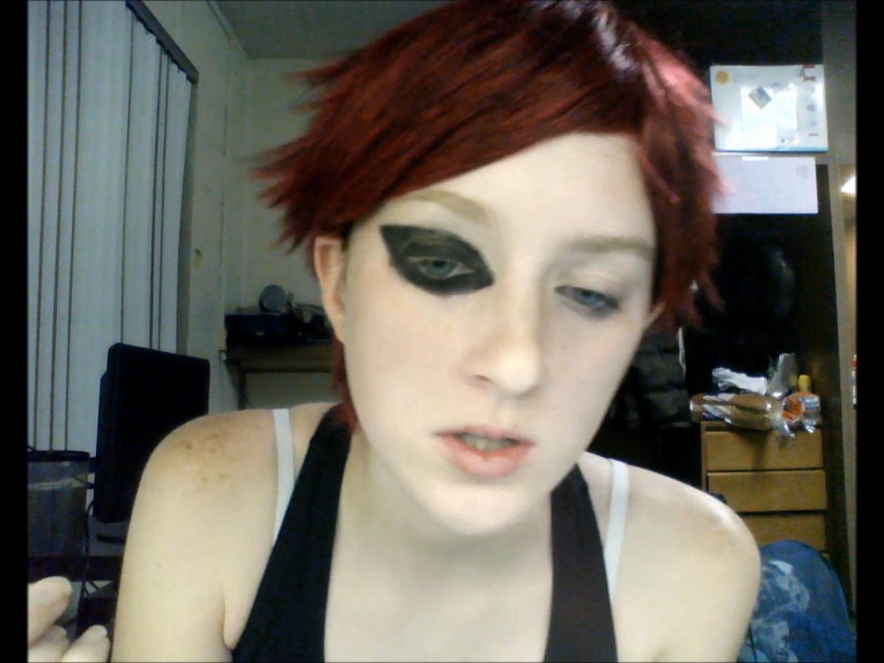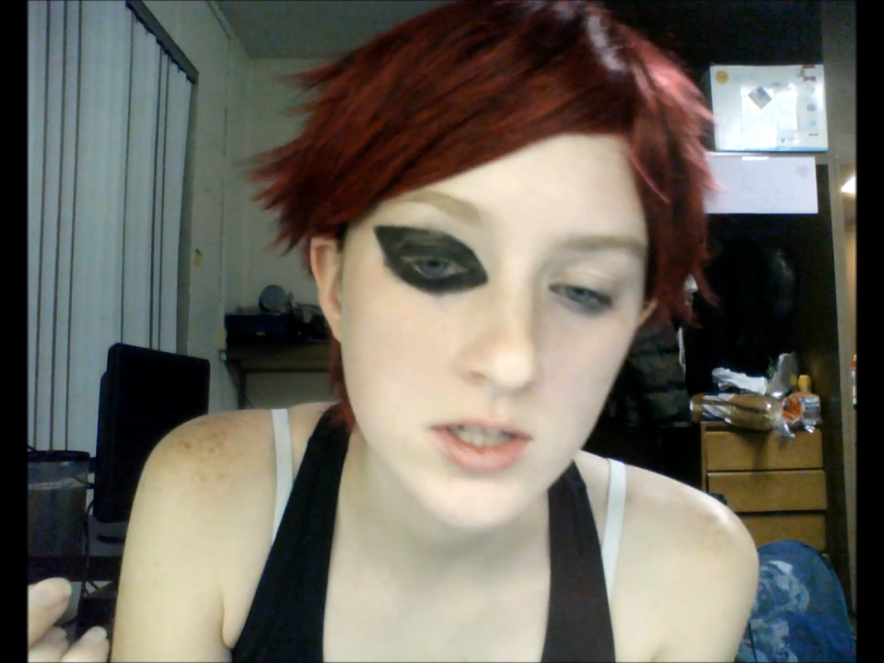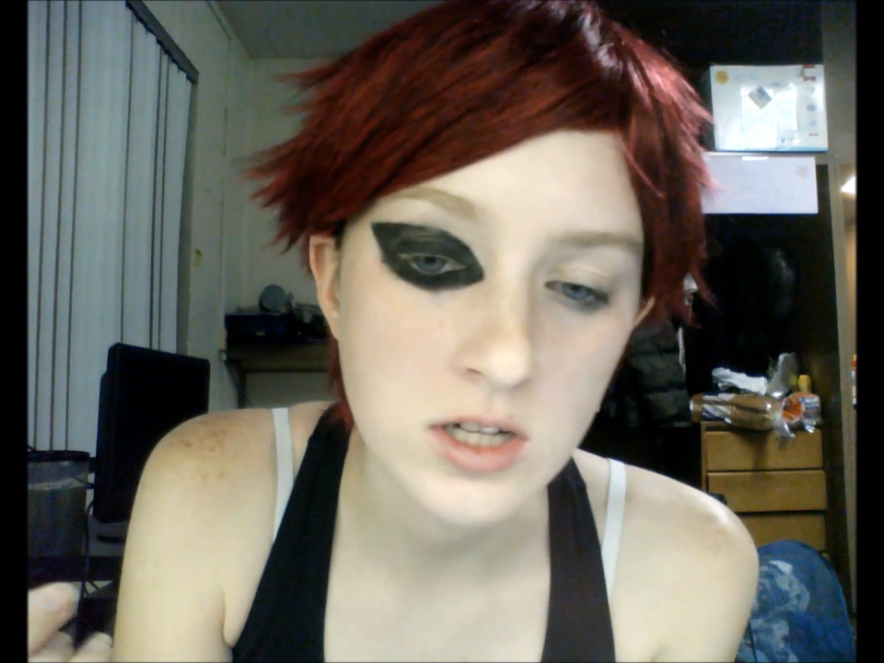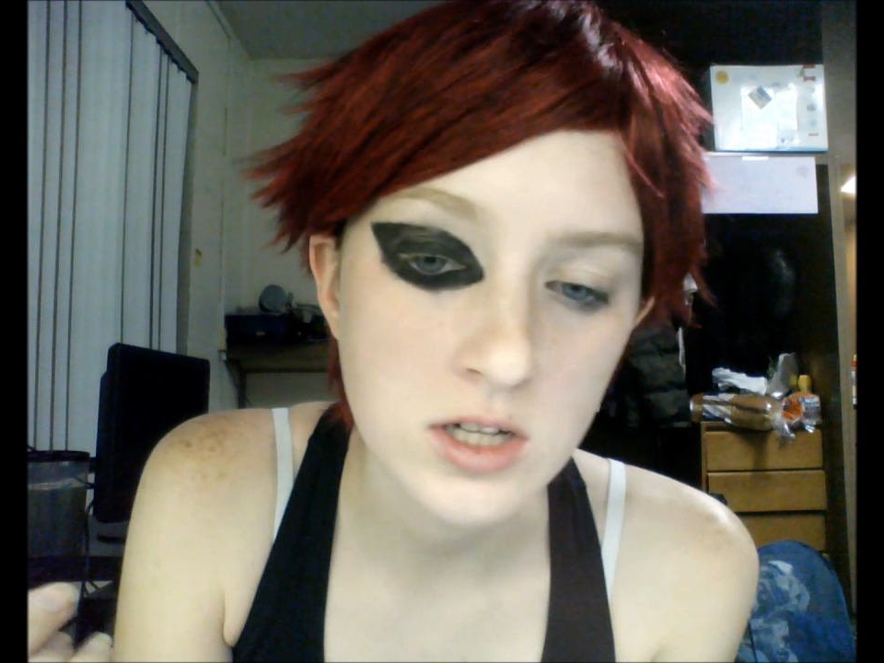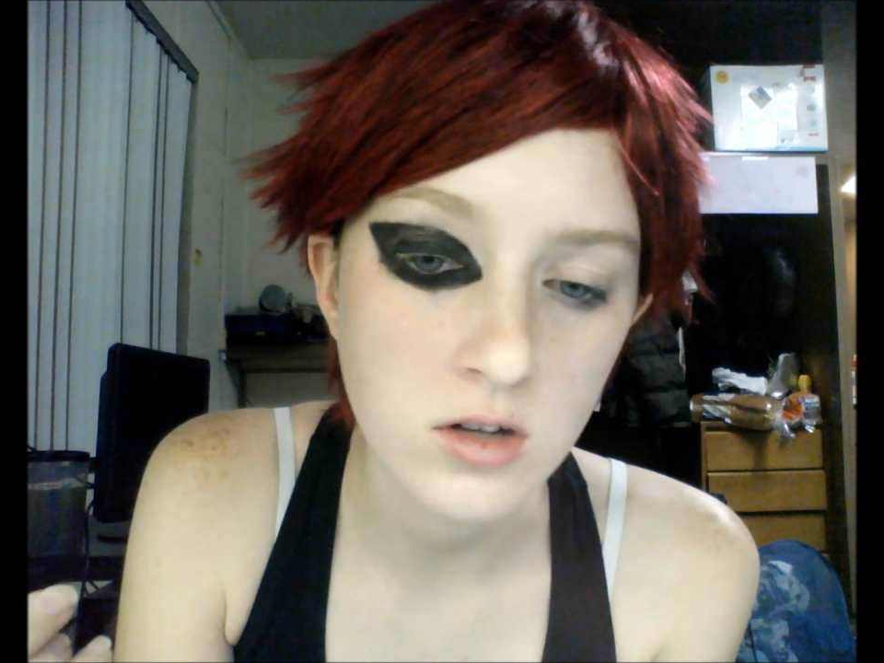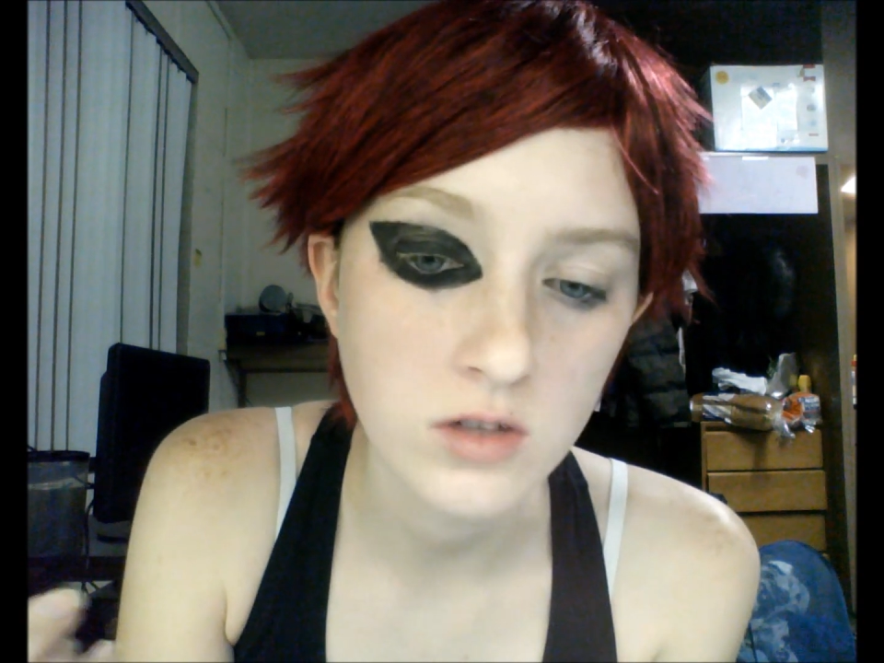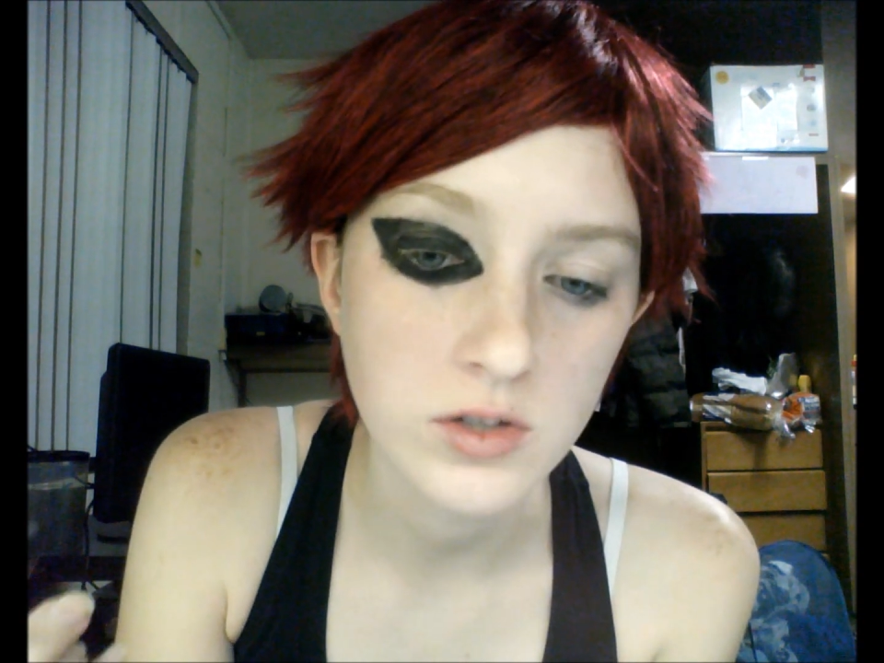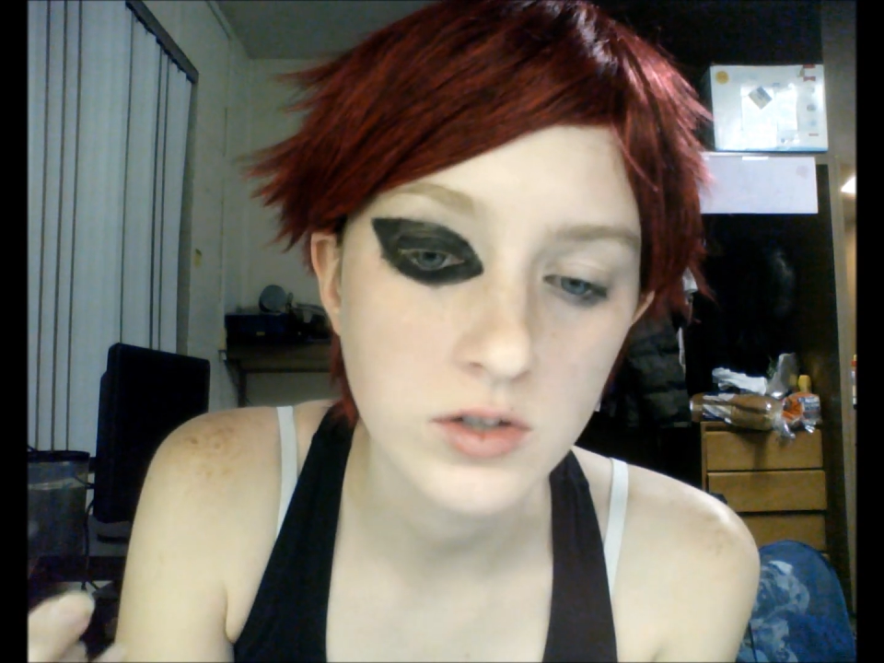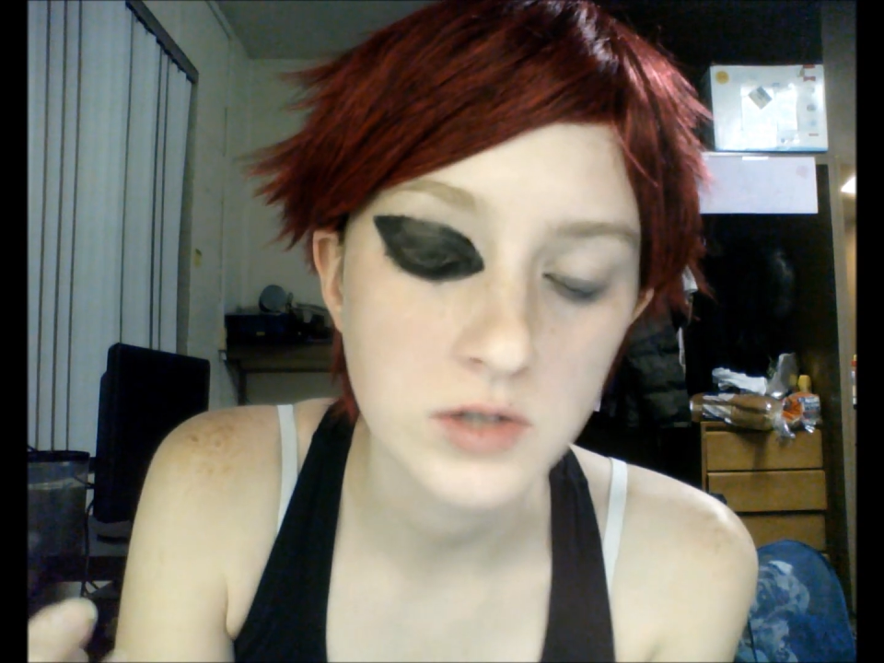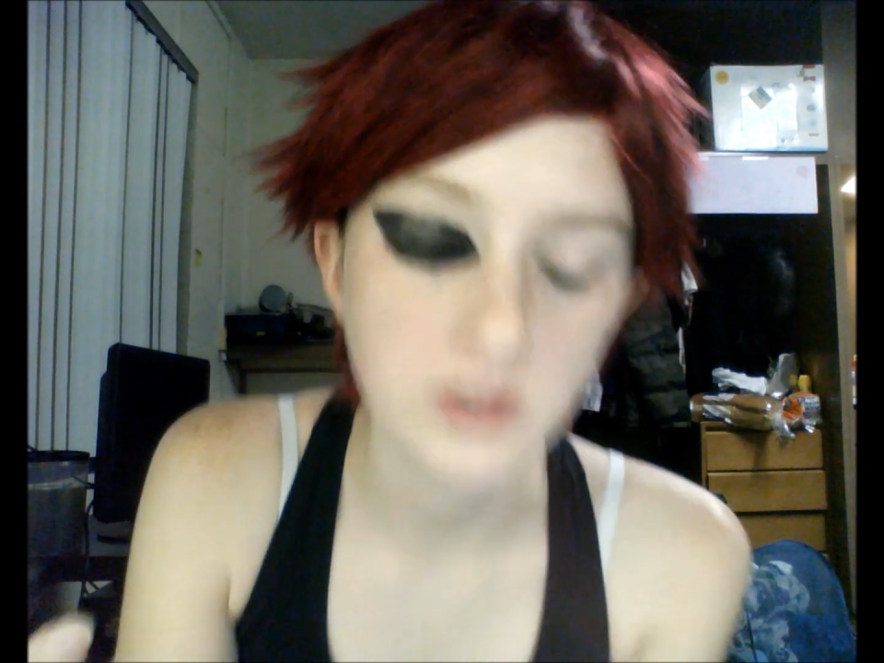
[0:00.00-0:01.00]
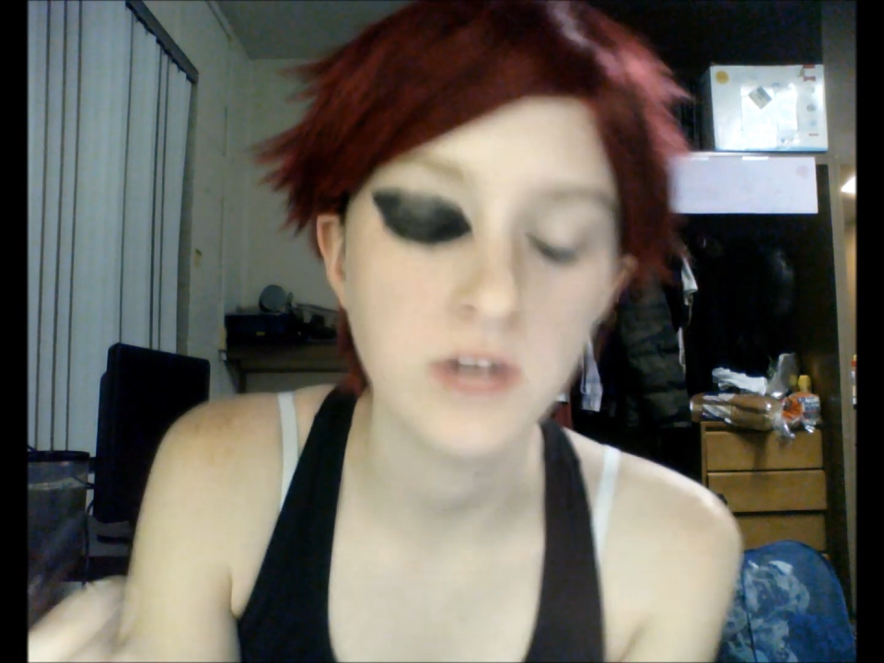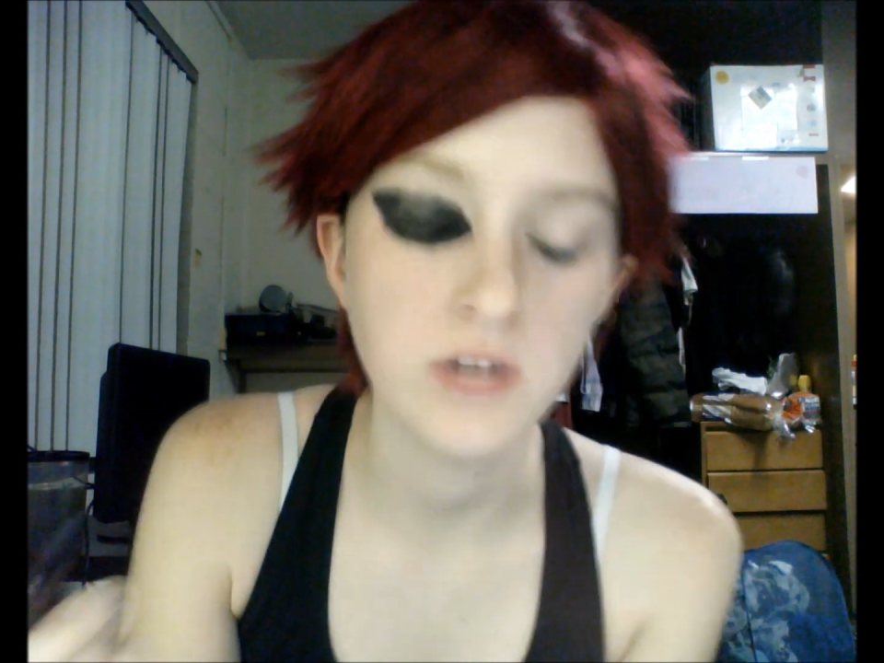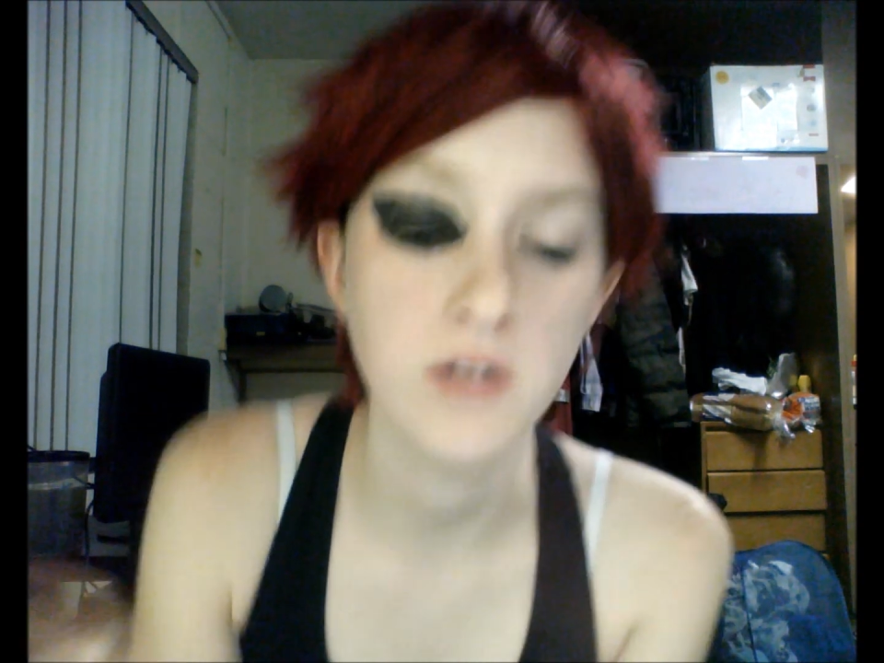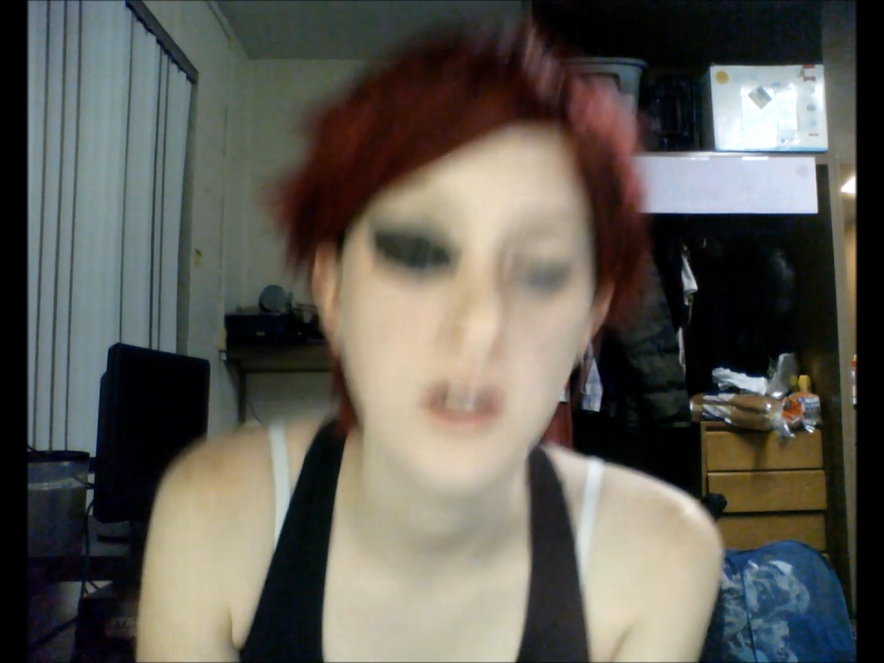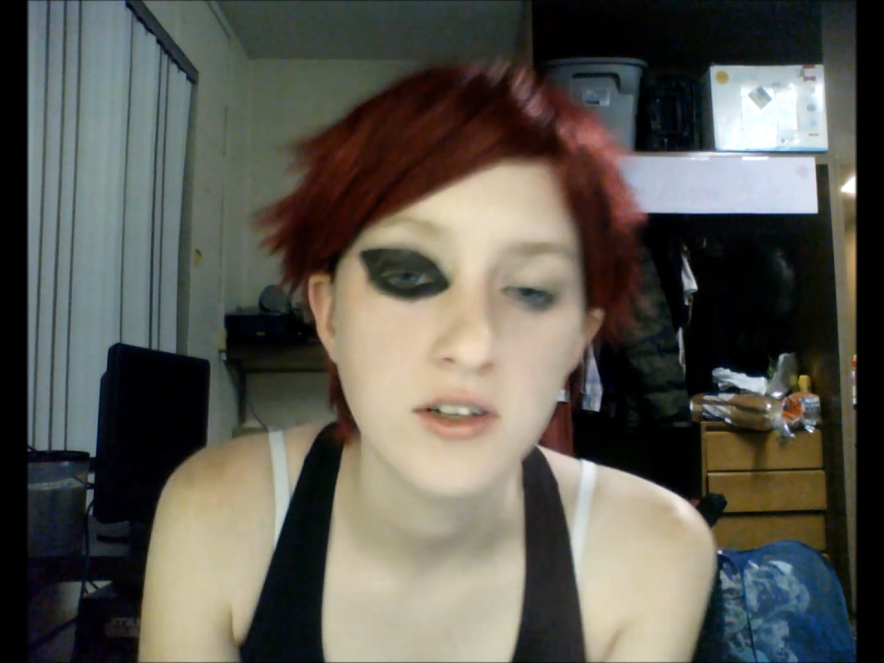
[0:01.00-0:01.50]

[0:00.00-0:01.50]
tell if you're doing it right,